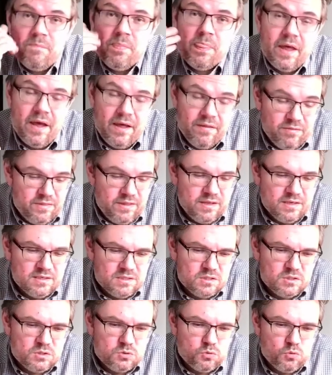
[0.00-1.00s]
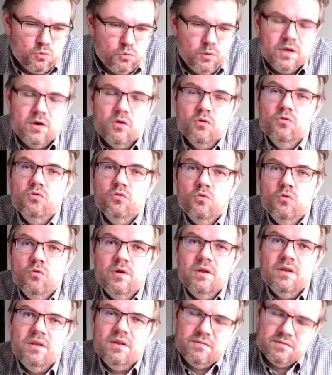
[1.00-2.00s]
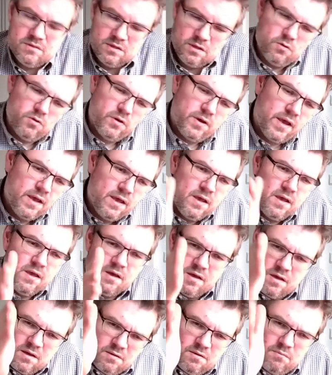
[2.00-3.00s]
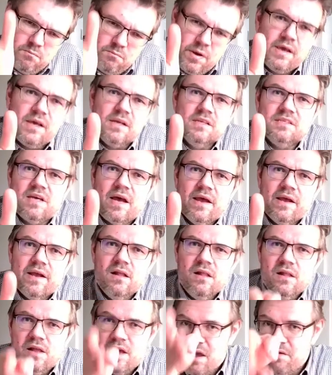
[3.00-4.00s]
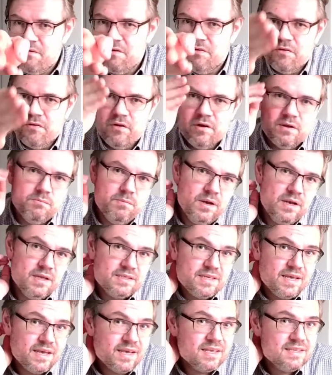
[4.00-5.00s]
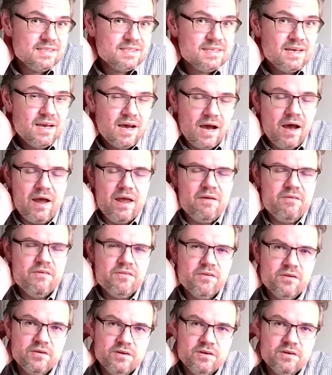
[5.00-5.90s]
And this we could do and say, okay, Make it cycle every 30 milliseconds, uh, every 30